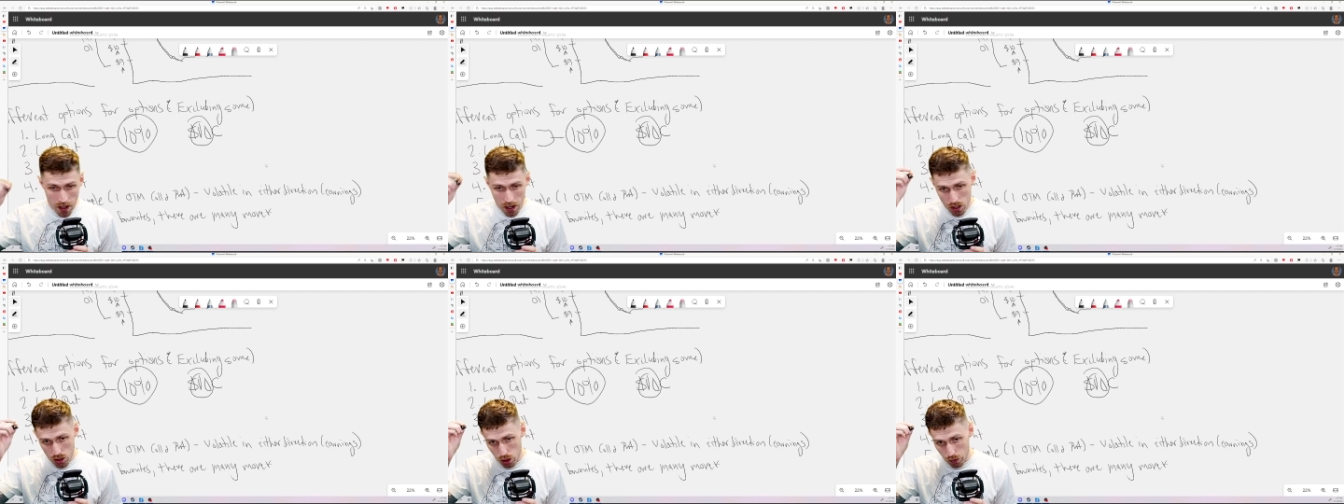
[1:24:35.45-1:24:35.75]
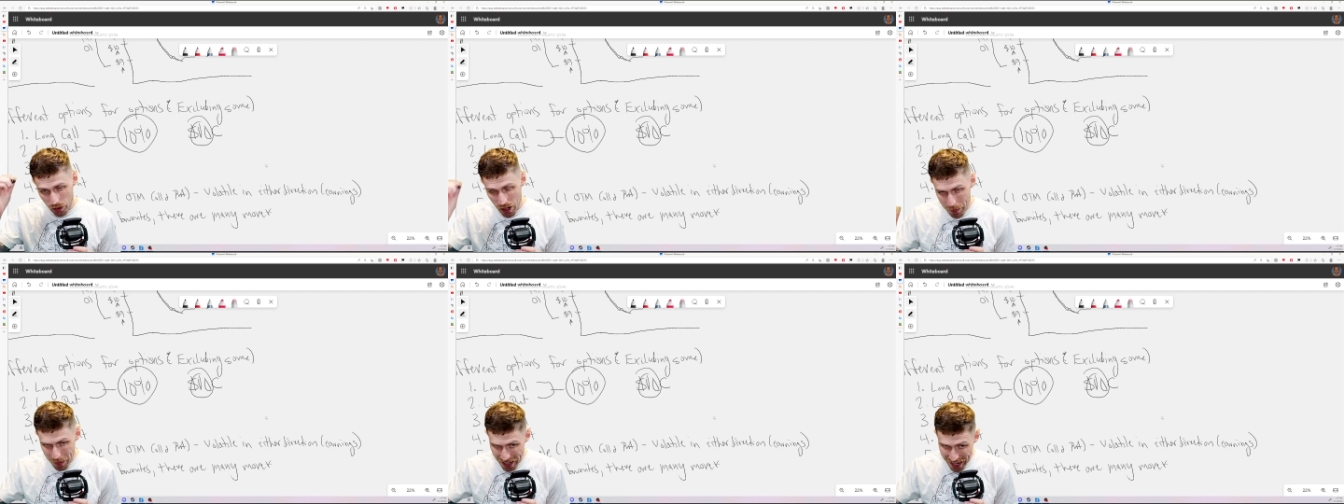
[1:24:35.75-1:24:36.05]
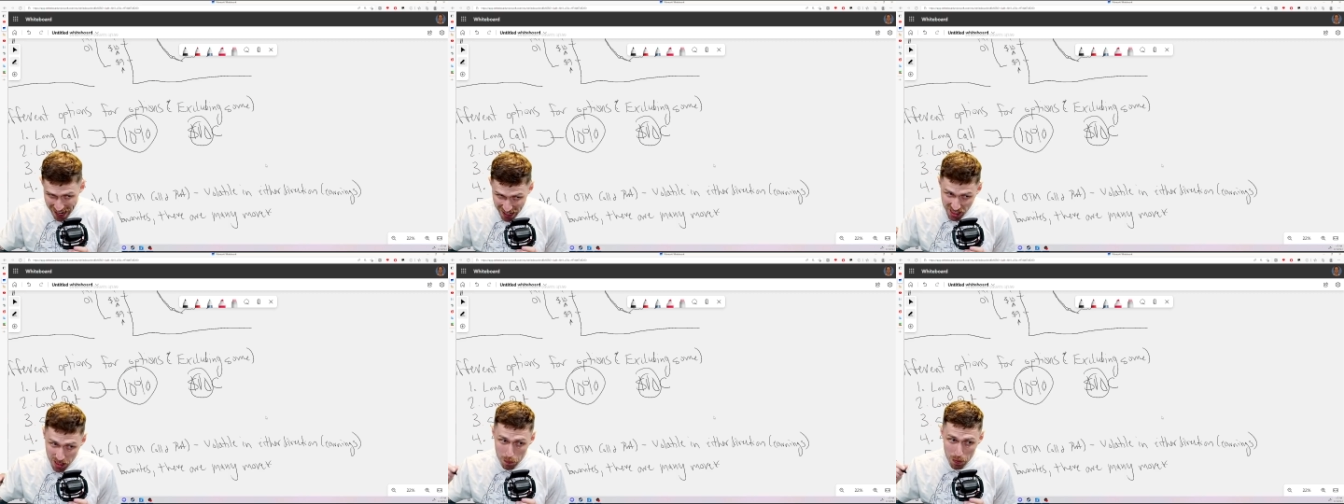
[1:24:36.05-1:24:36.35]
So if I'm to
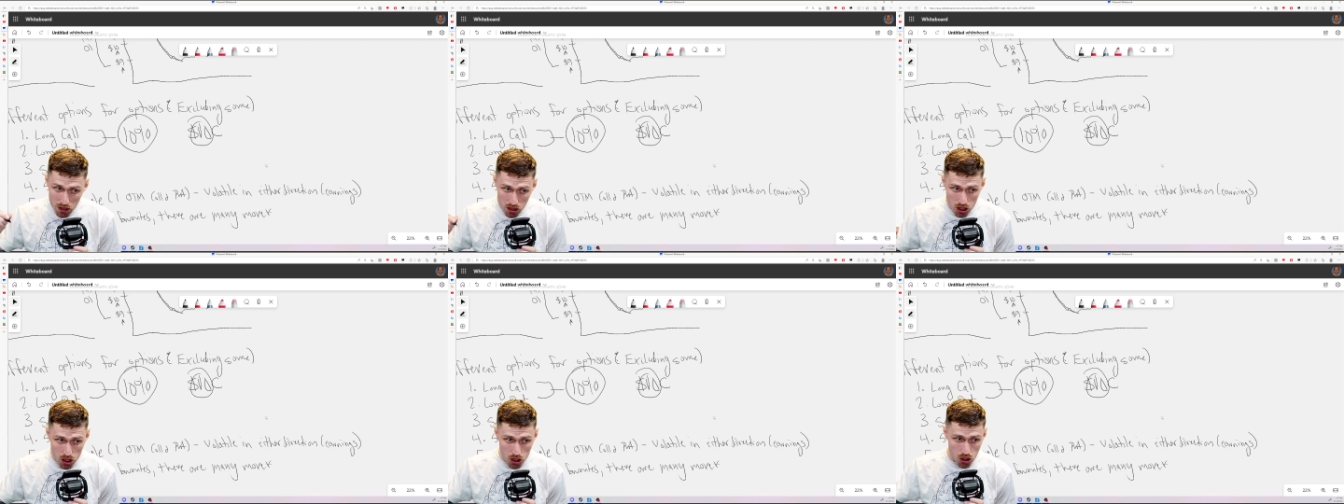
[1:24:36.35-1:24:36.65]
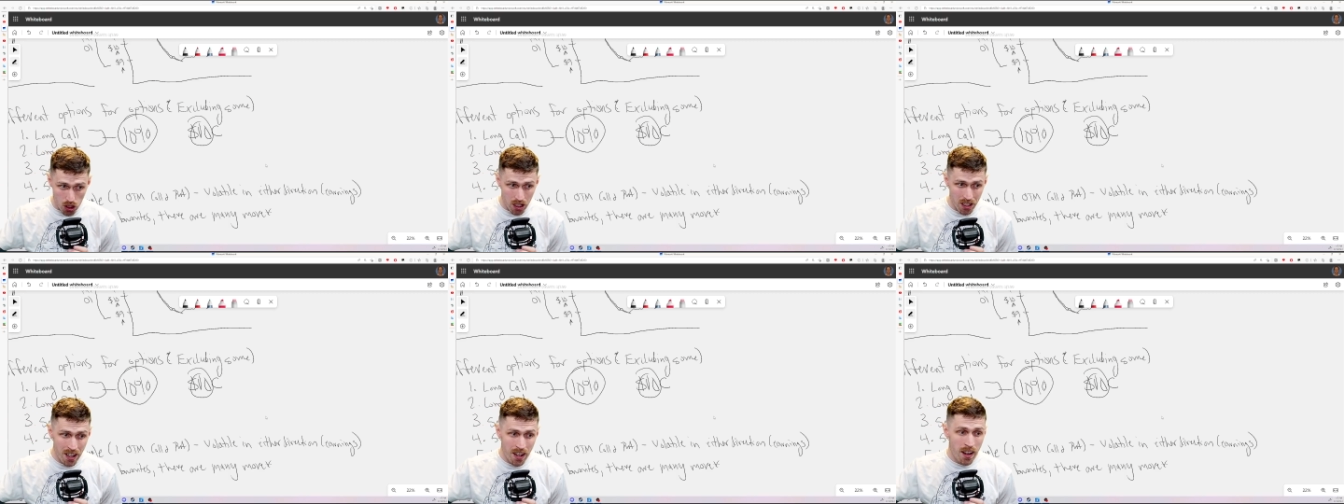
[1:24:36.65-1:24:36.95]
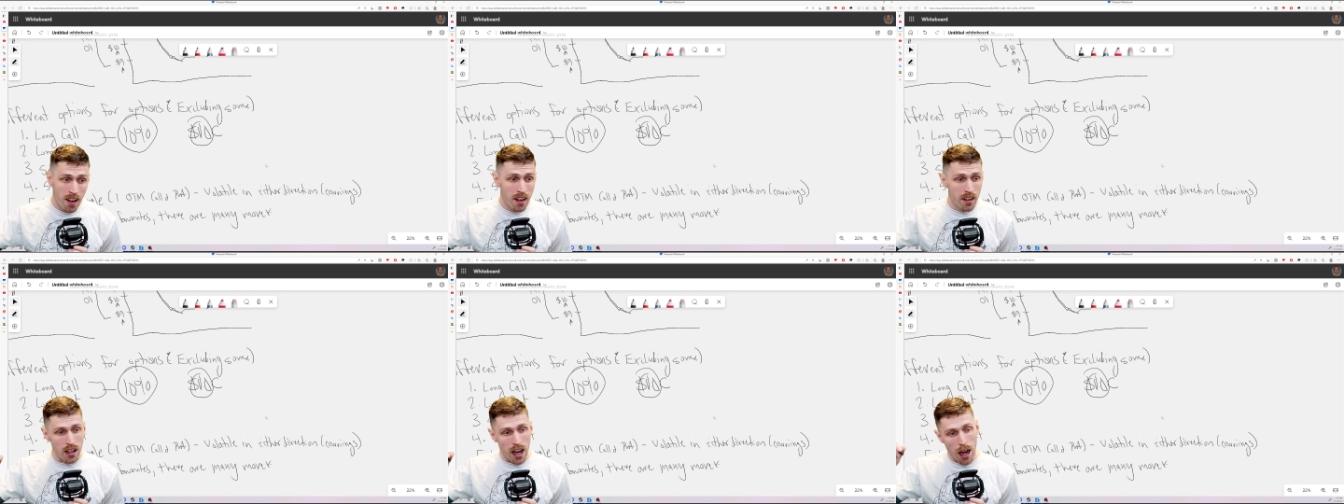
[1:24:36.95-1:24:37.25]
hedge a position,
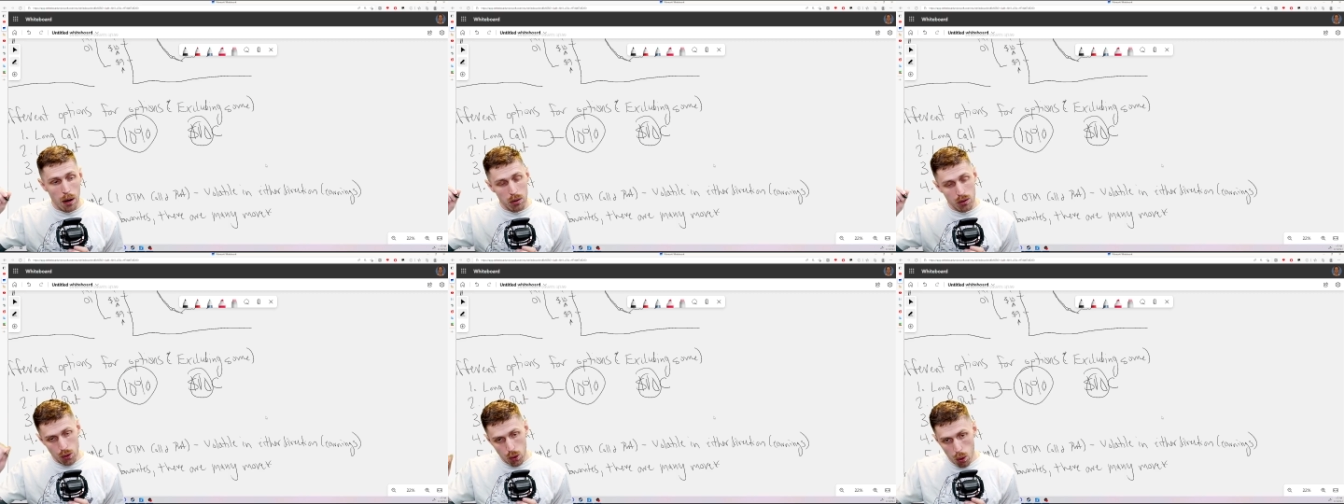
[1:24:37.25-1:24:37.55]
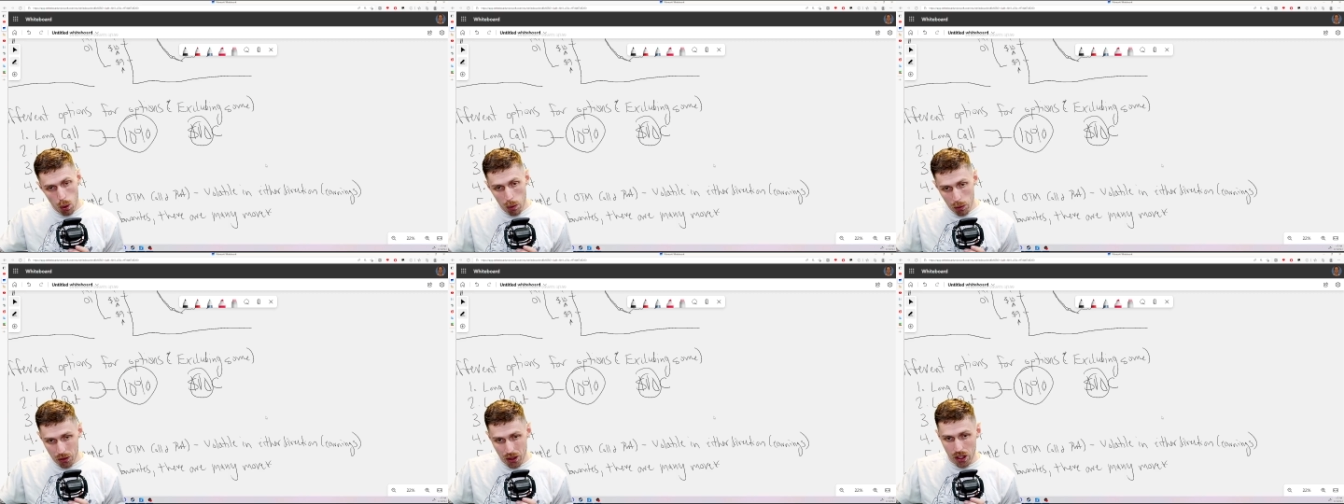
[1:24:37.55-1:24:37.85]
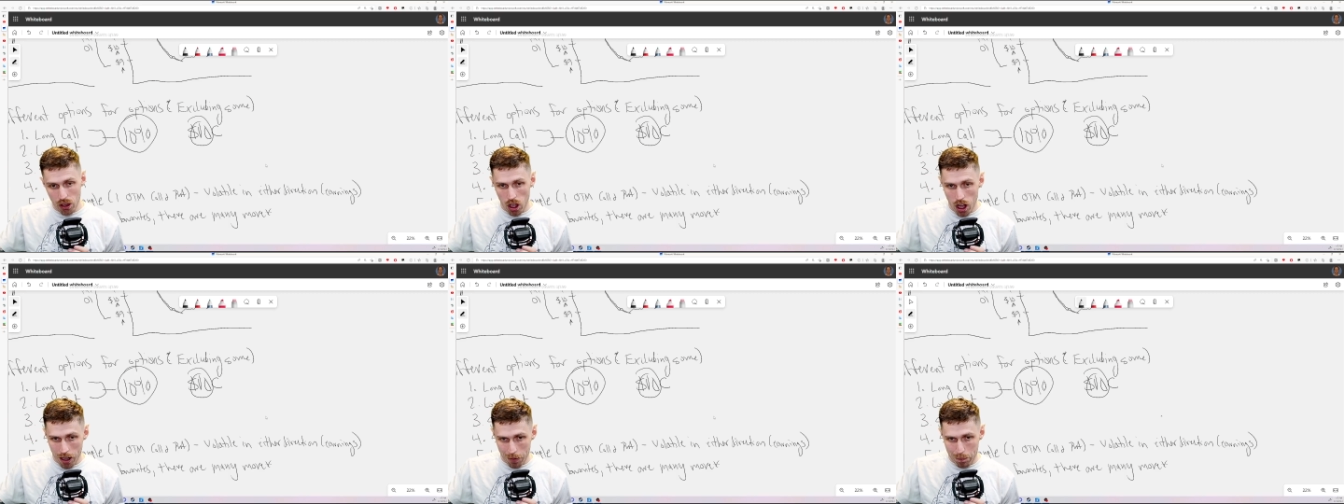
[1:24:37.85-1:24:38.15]
I would do it with a
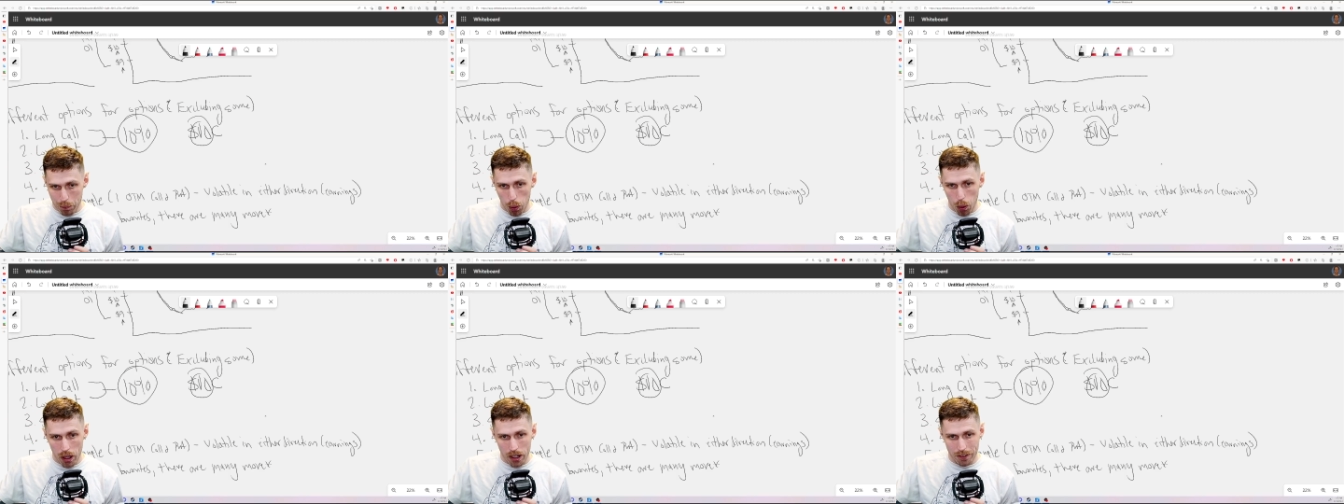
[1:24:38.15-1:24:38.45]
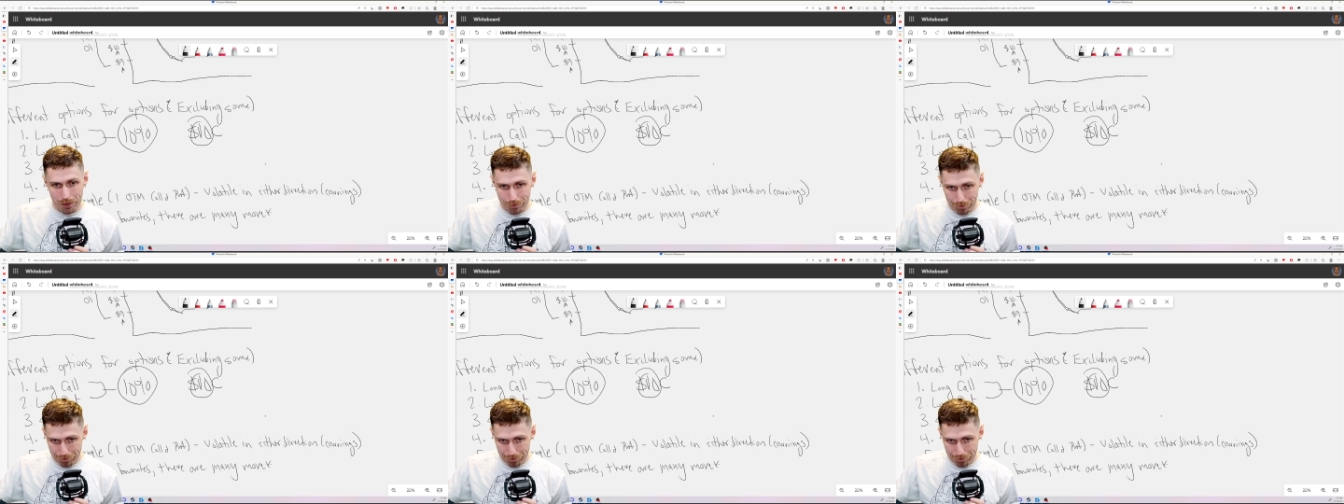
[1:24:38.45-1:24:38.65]
long put.